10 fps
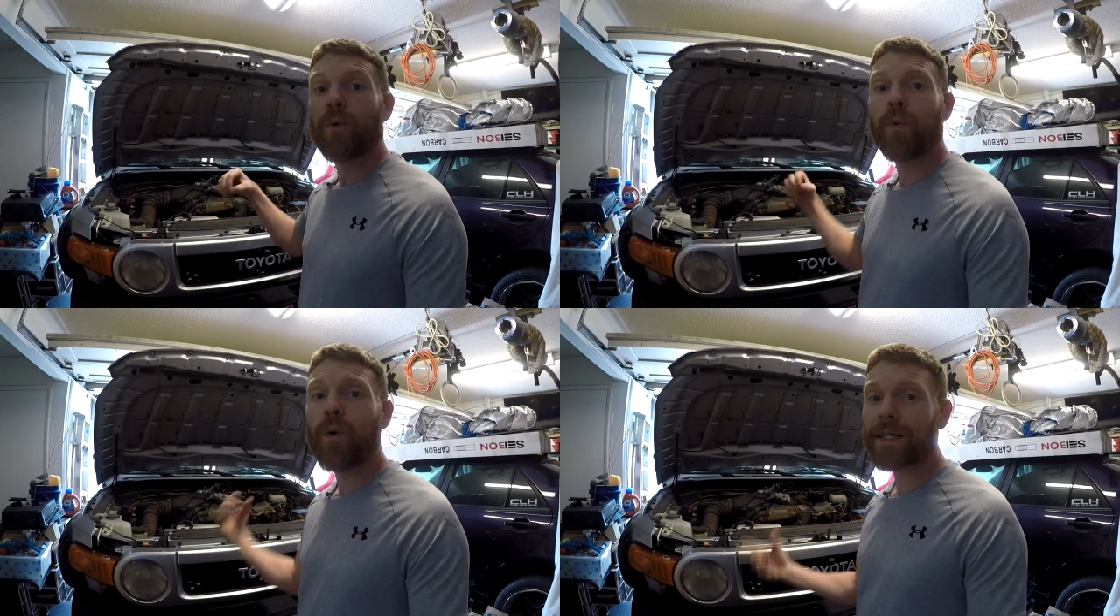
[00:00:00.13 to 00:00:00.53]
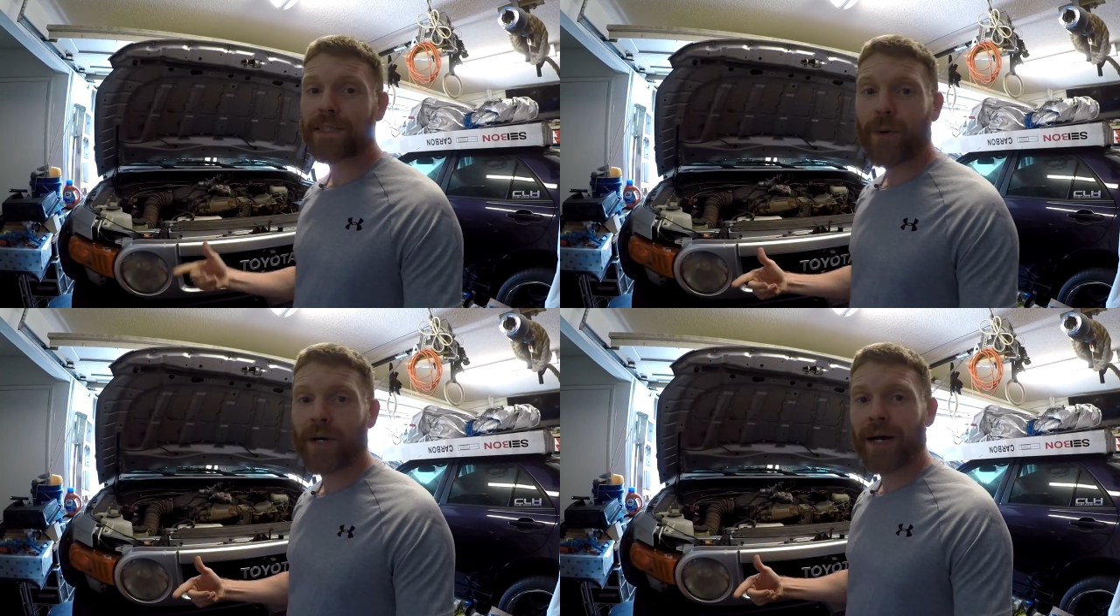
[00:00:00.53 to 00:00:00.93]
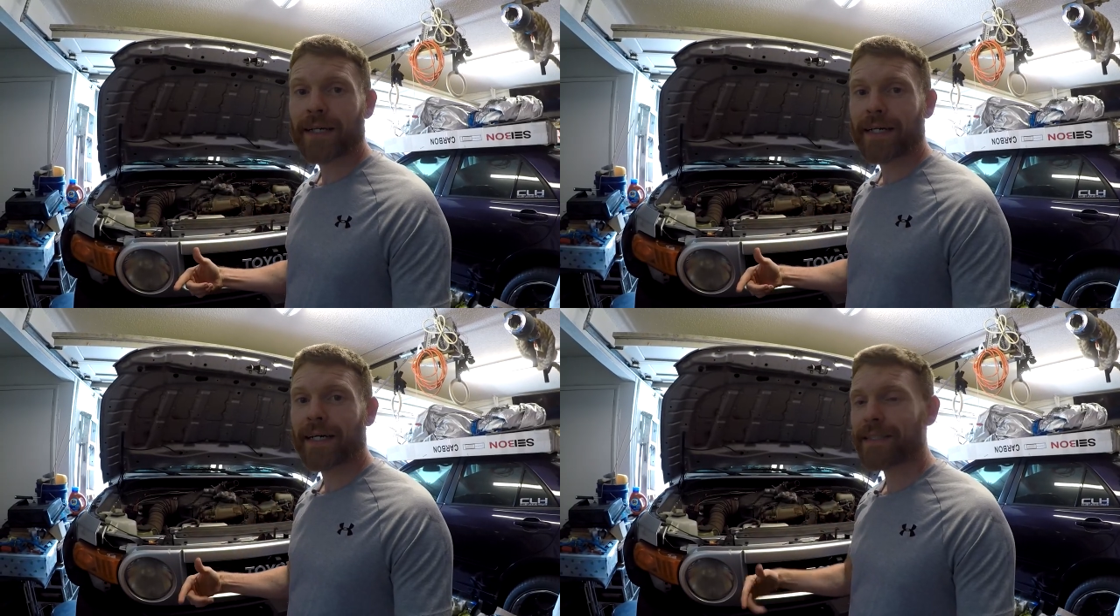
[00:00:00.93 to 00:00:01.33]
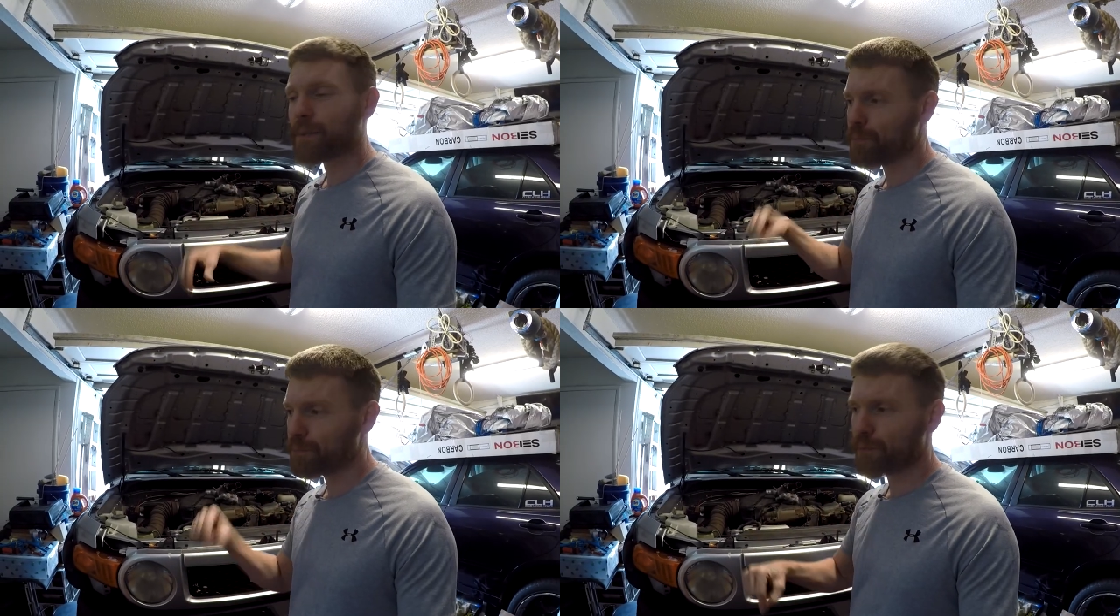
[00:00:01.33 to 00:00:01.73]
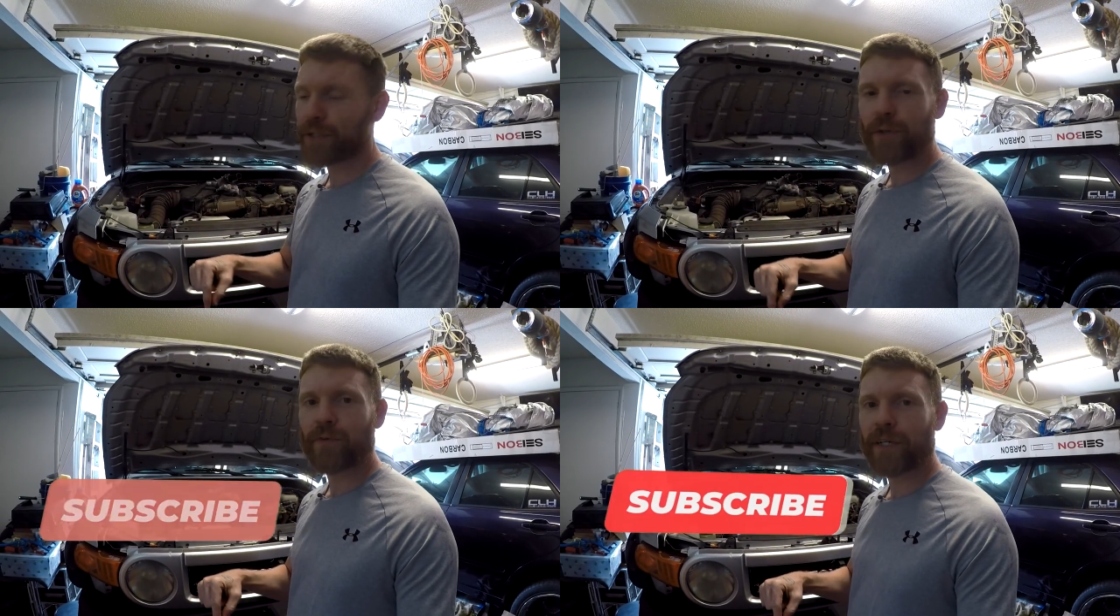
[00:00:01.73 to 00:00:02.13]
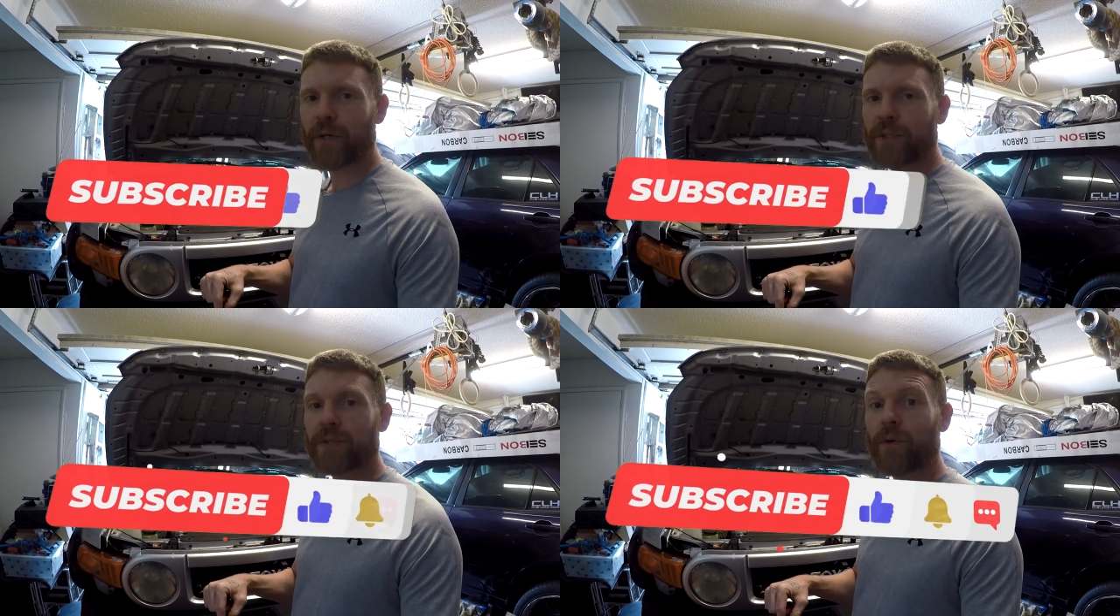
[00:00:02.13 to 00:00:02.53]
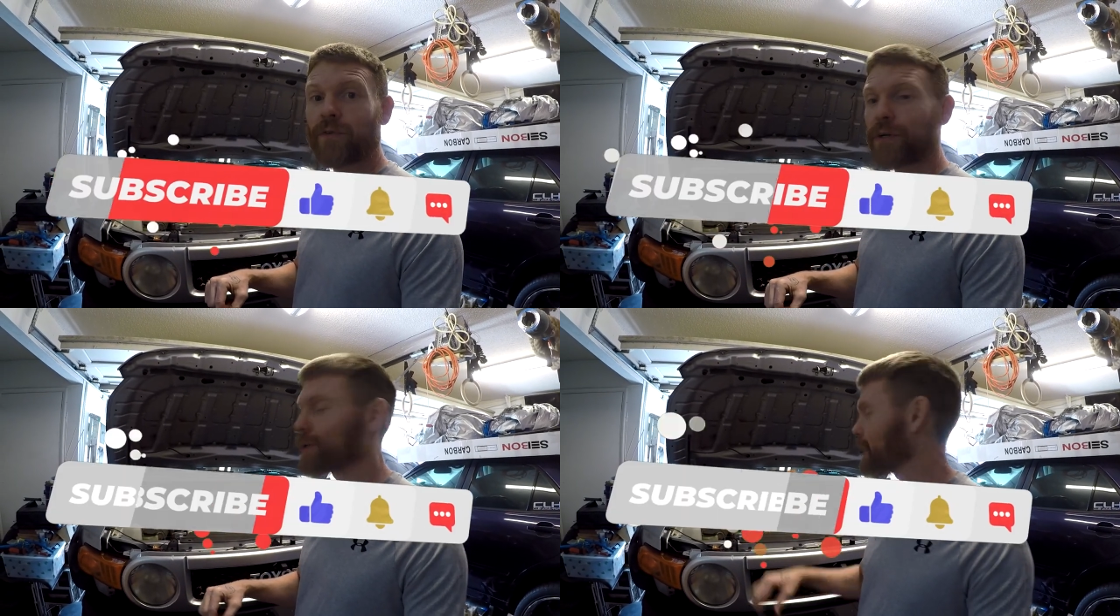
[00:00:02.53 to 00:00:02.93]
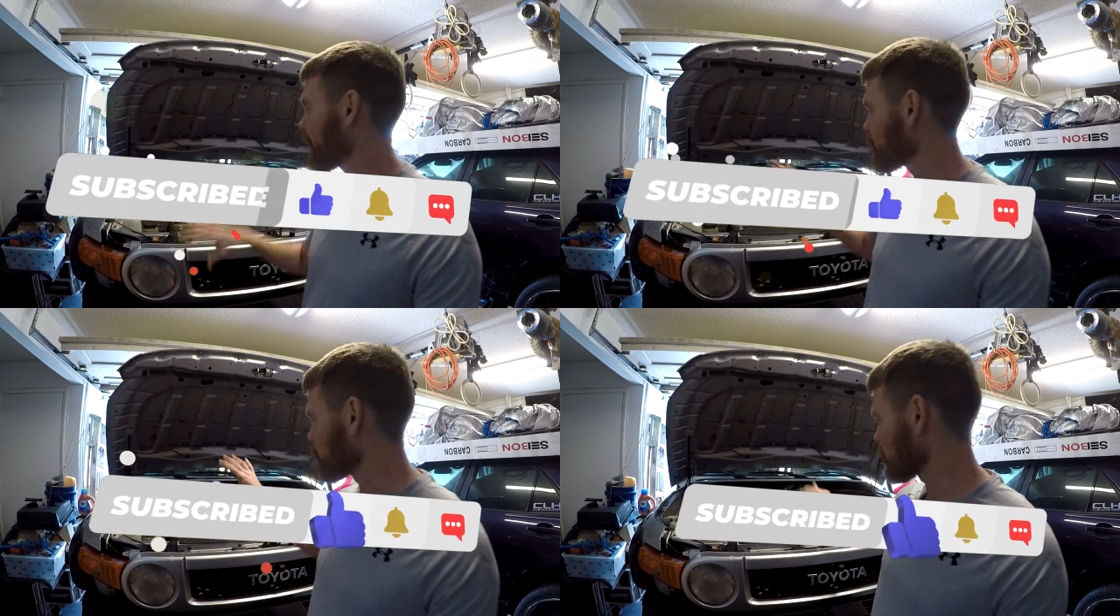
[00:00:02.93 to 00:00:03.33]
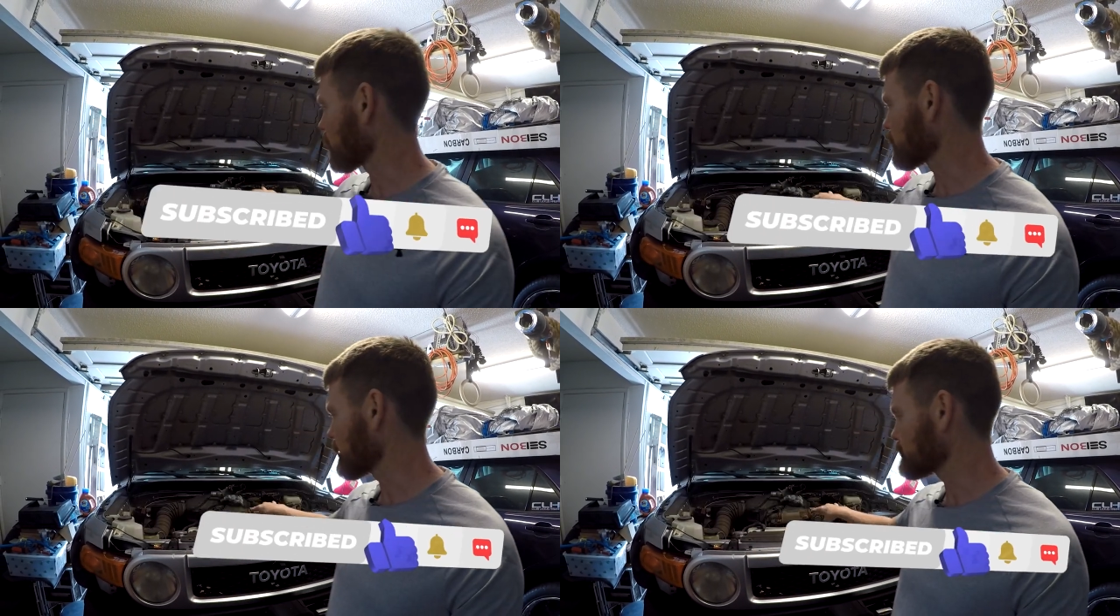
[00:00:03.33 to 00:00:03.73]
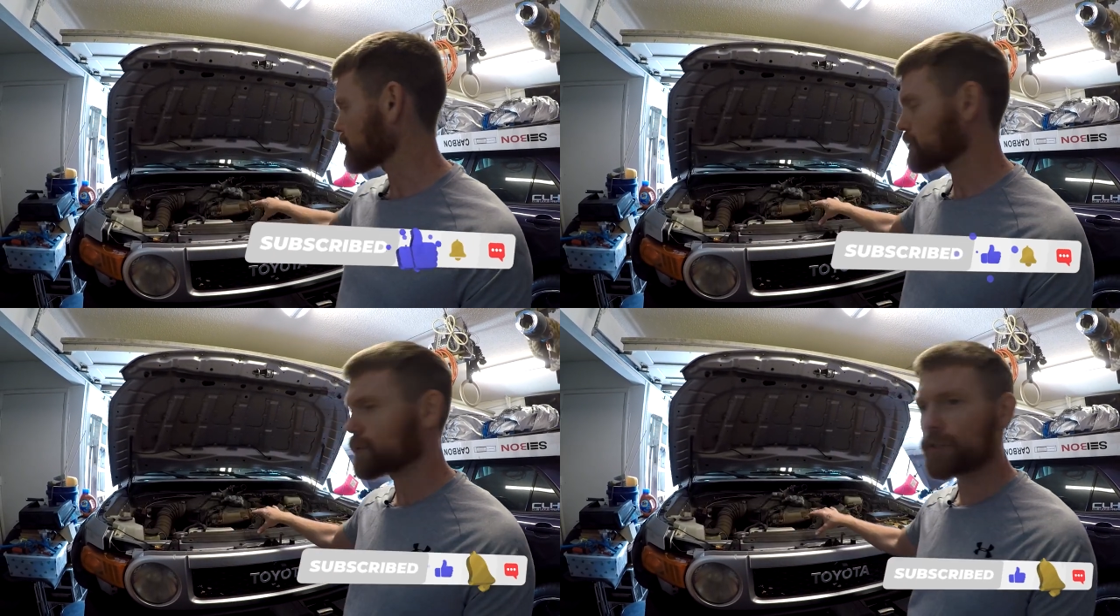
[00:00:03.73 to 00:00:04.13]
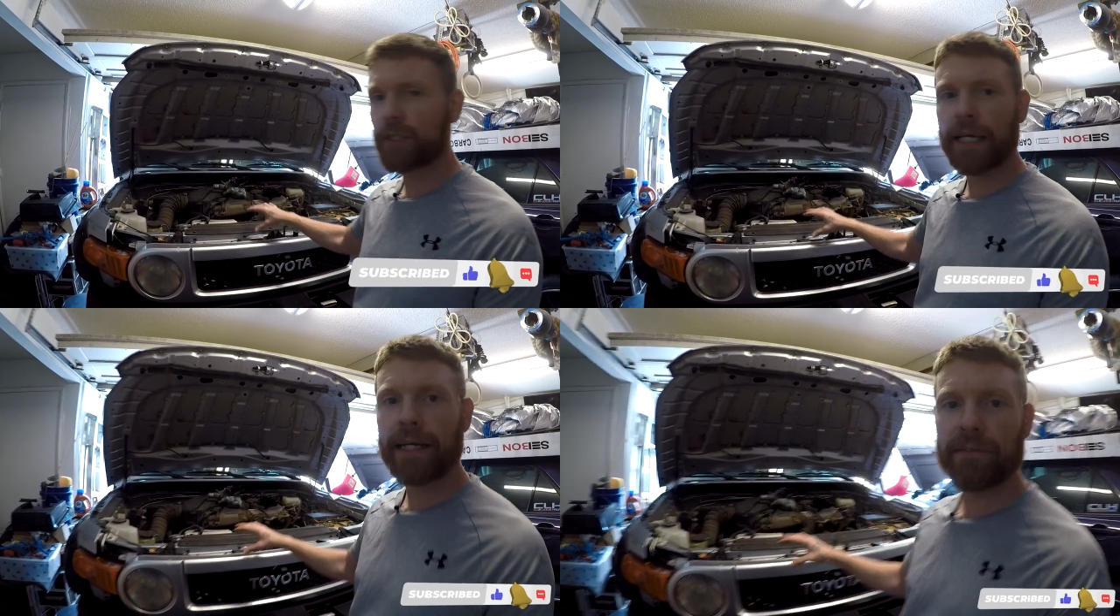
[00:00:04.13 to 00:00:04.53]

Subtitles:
What's going on, guys? Pretty cool video in store for you today. I'm working on the FJ Cruiser again. I've